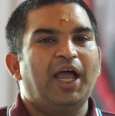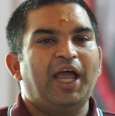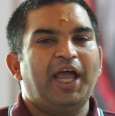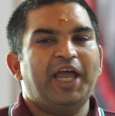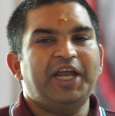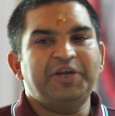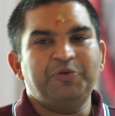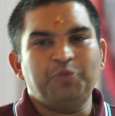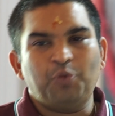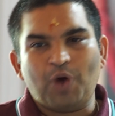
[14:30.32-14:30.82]

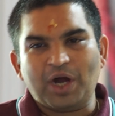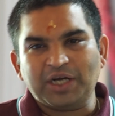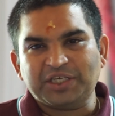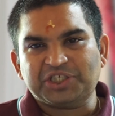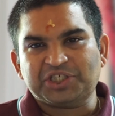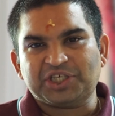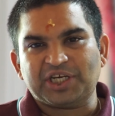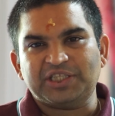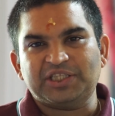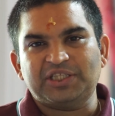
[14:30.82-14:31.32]
And
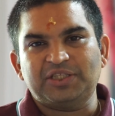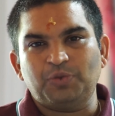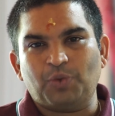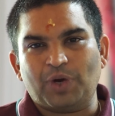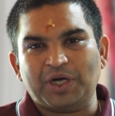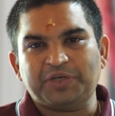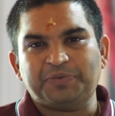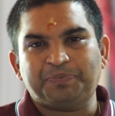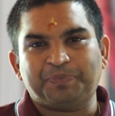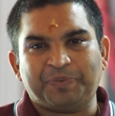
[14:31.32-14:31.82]

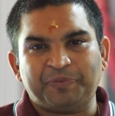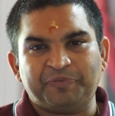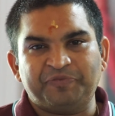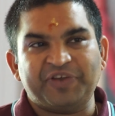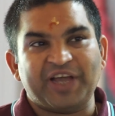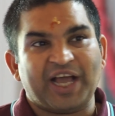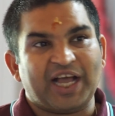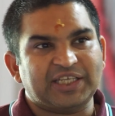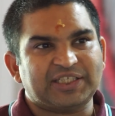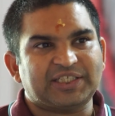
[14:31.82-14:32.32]
what
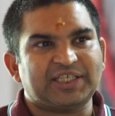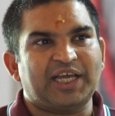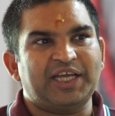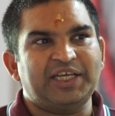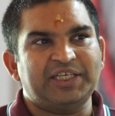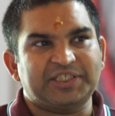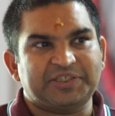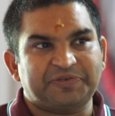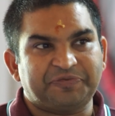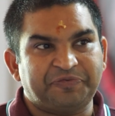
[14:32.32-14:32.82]
Vyasa
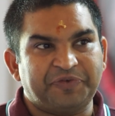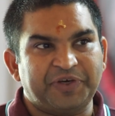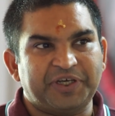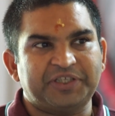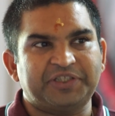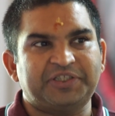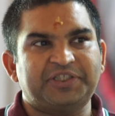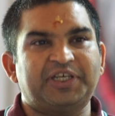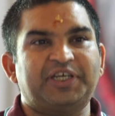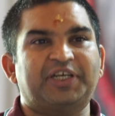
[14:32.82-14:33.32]
is
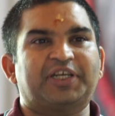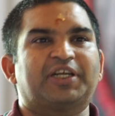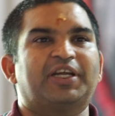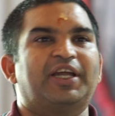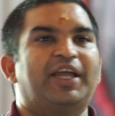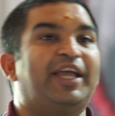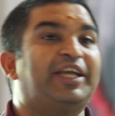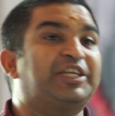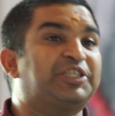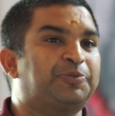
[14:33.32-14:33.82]
further
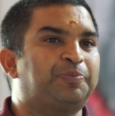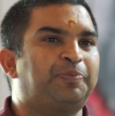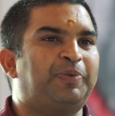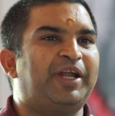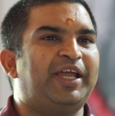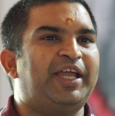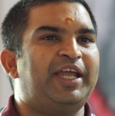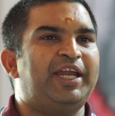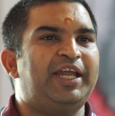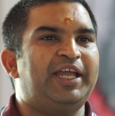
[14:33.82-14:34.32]

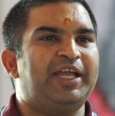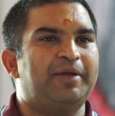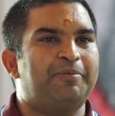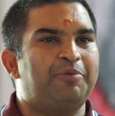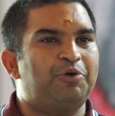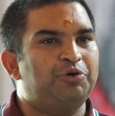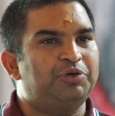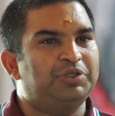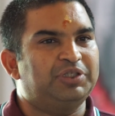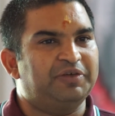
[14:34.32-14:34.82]
explaining
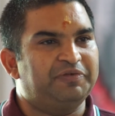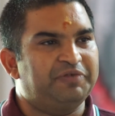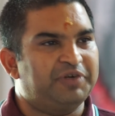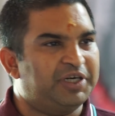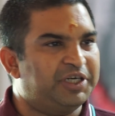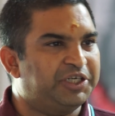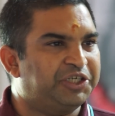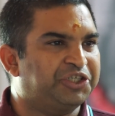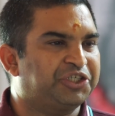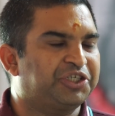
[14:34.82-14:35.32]
about the
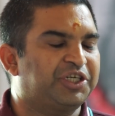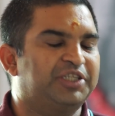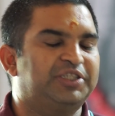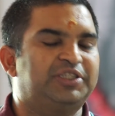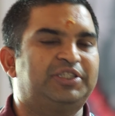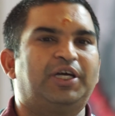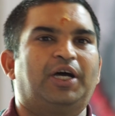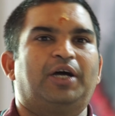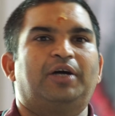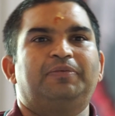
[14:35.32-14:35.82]
word
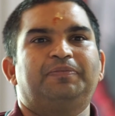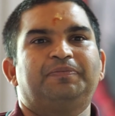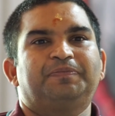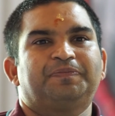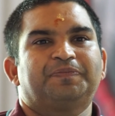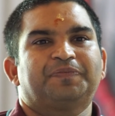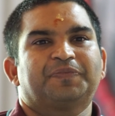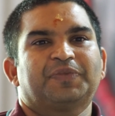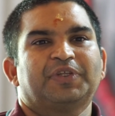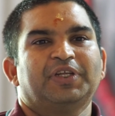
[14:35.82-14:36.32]
Shraddha
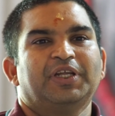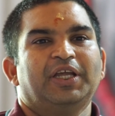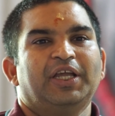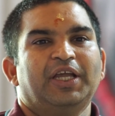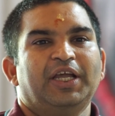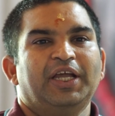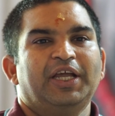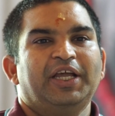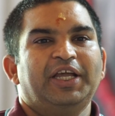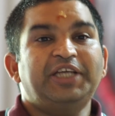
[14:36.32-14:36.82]

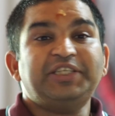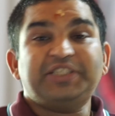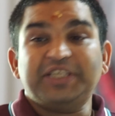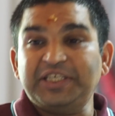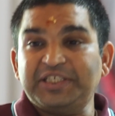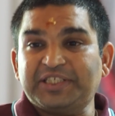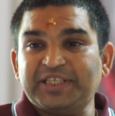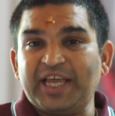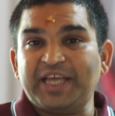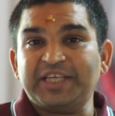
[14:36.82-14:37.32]
is,
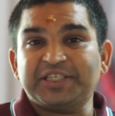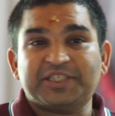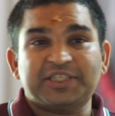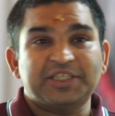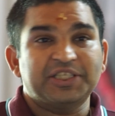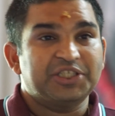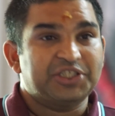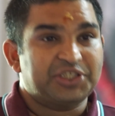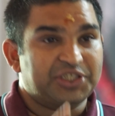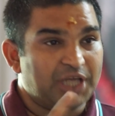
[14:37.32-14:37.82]
he
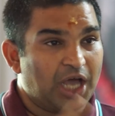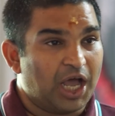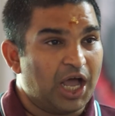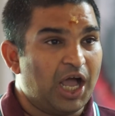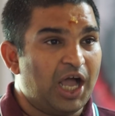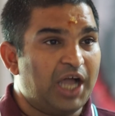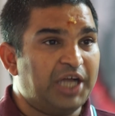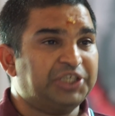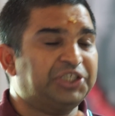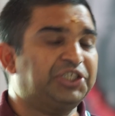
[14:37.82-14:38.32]
says,
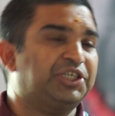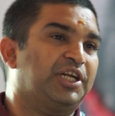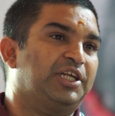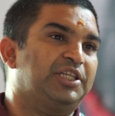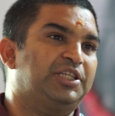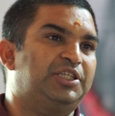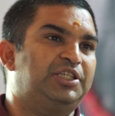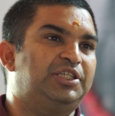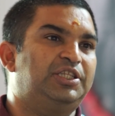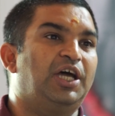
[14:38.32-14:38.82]
sa
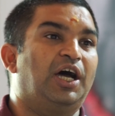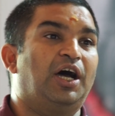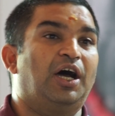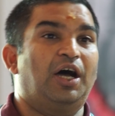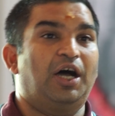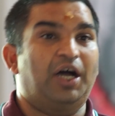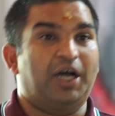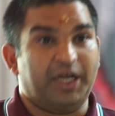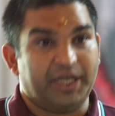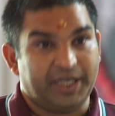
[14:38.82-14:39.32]

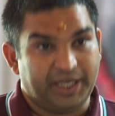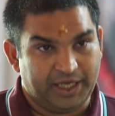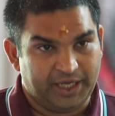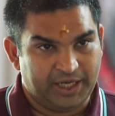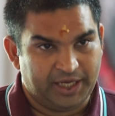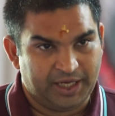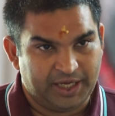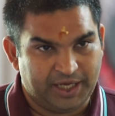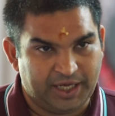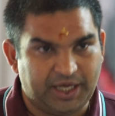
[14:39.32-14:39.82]
shraddha
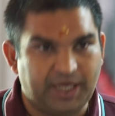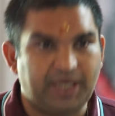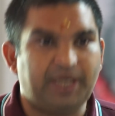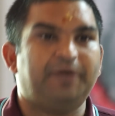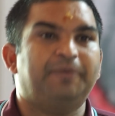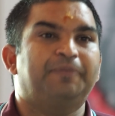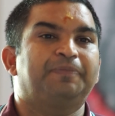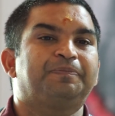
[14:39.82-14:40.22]
hi